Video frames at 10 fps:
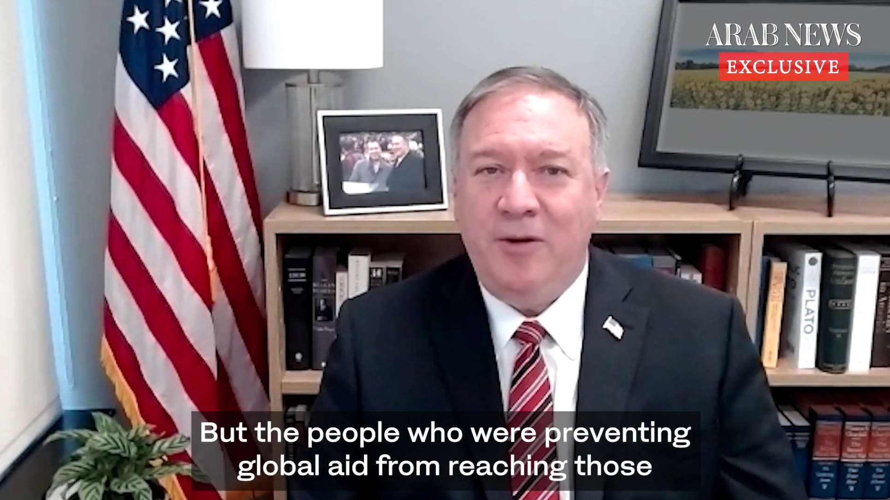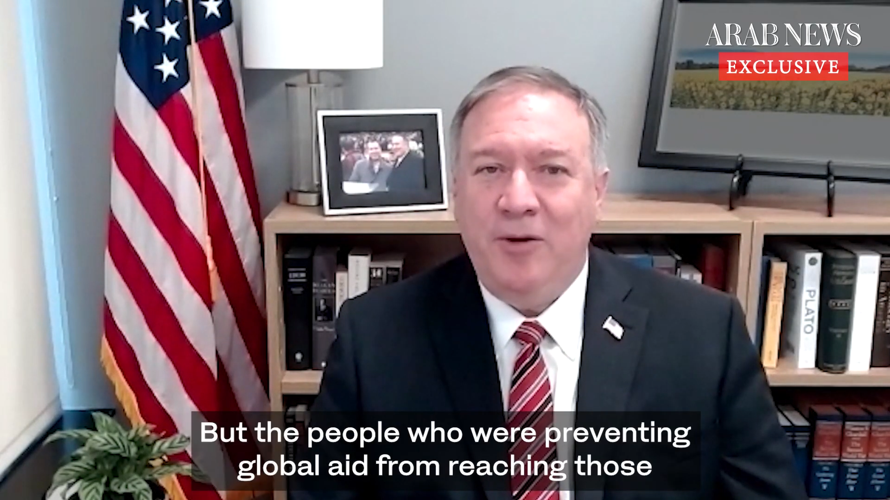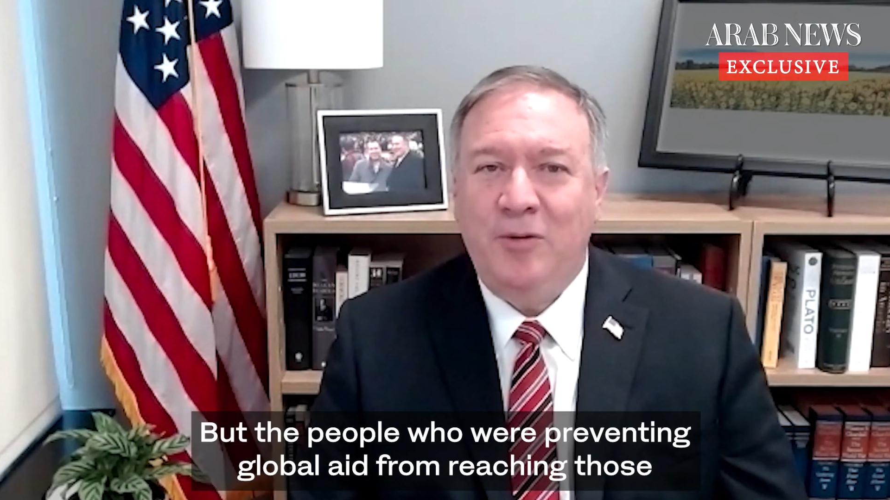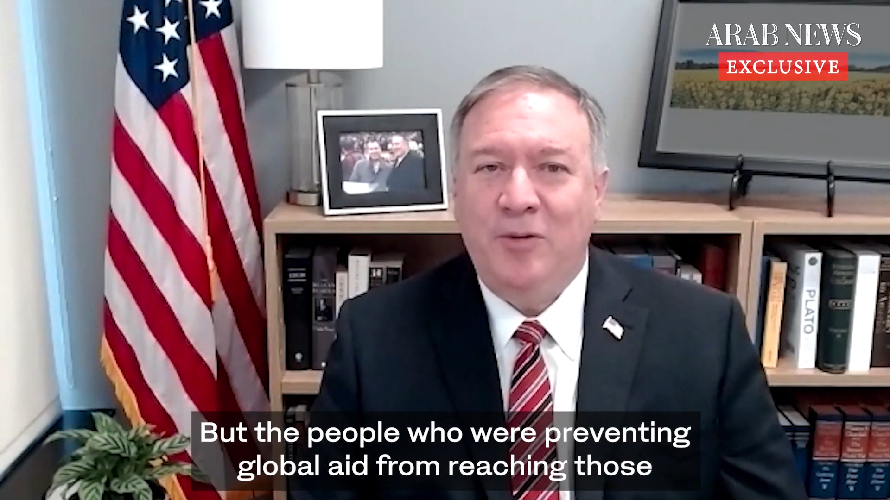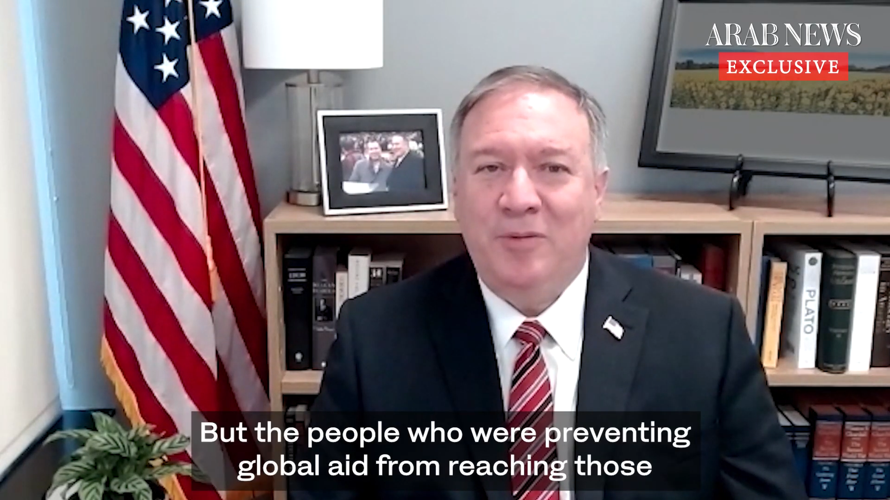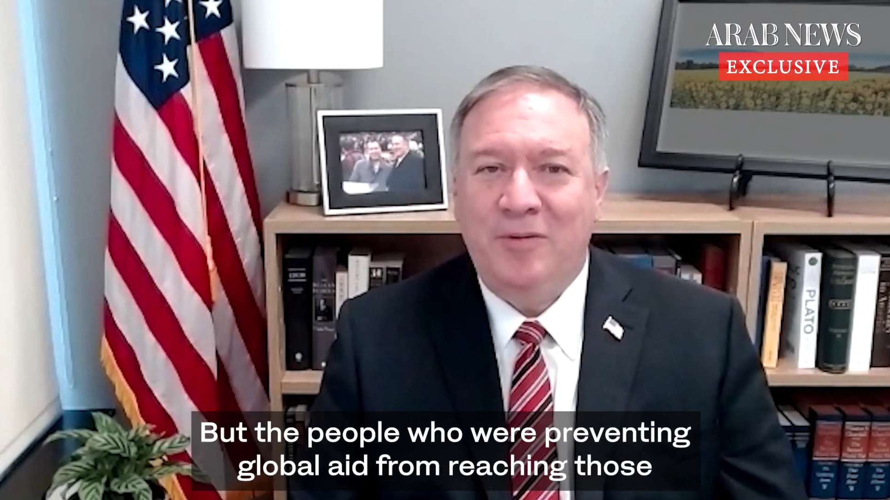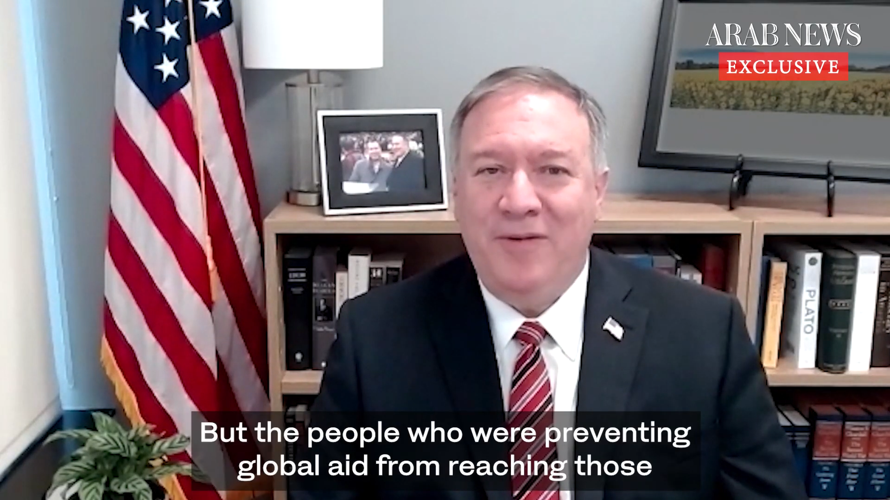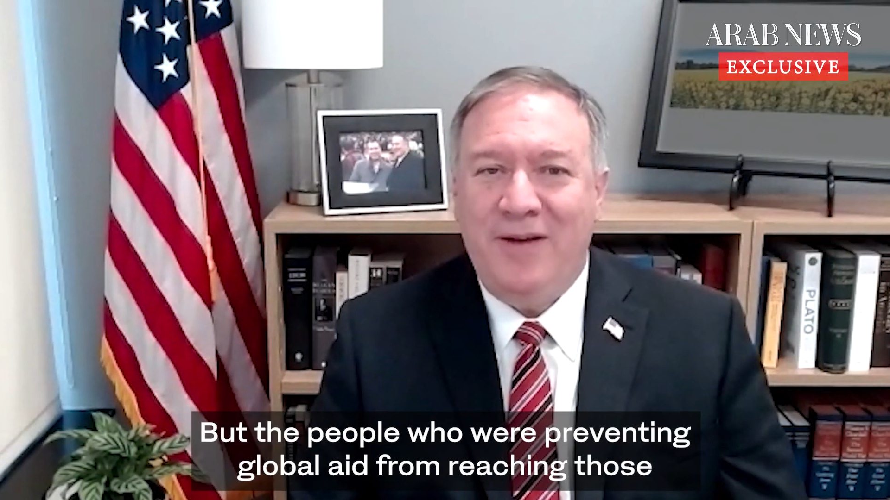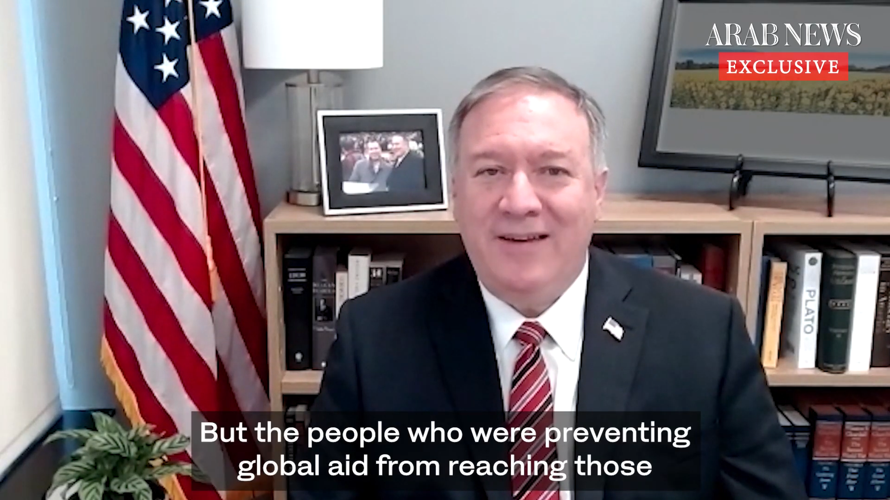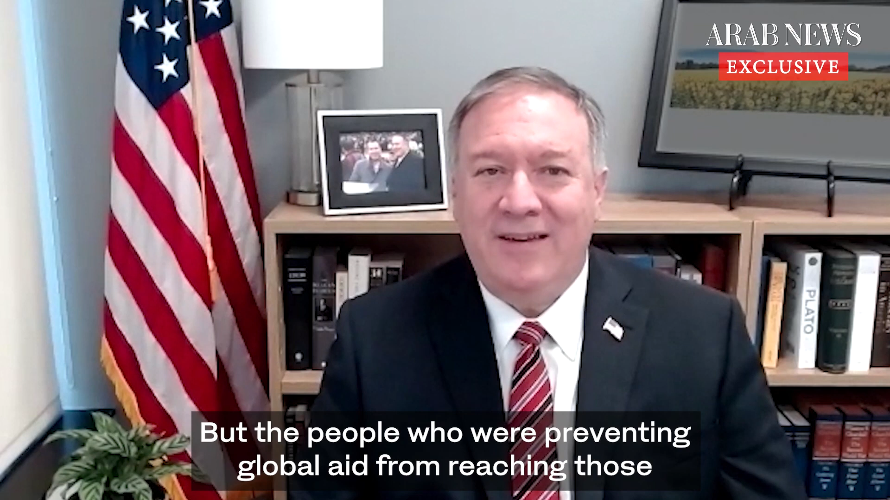who were
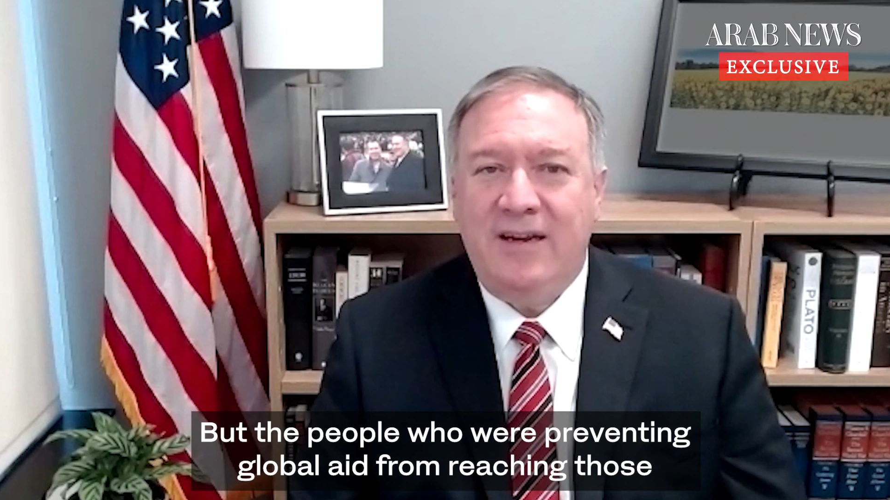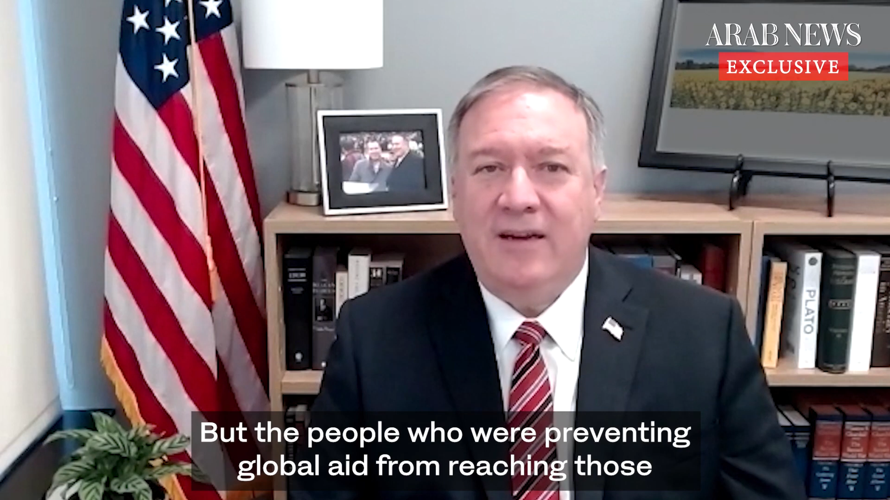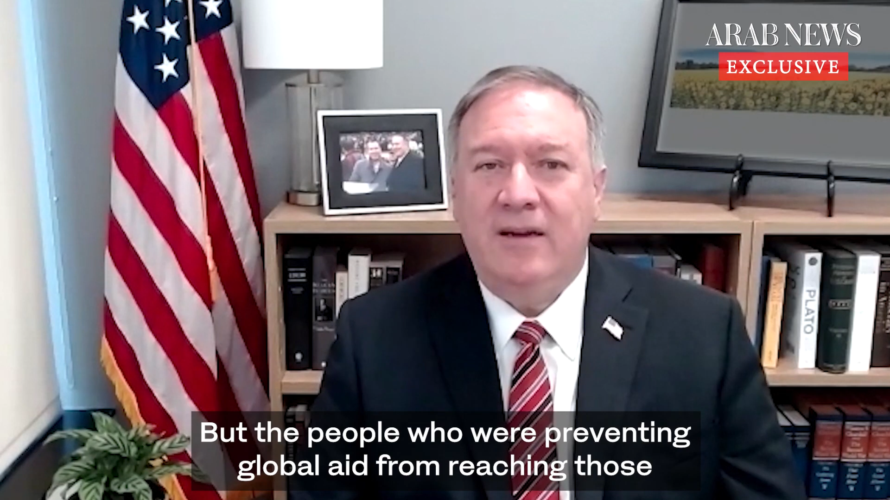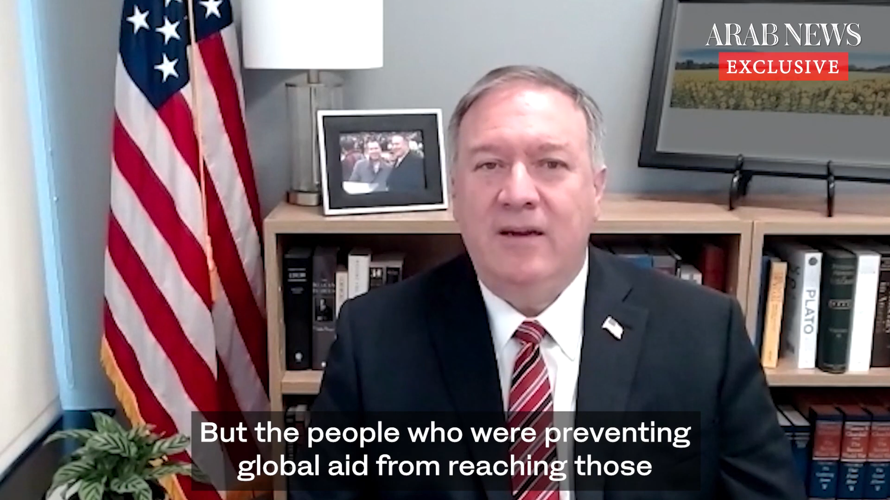preventing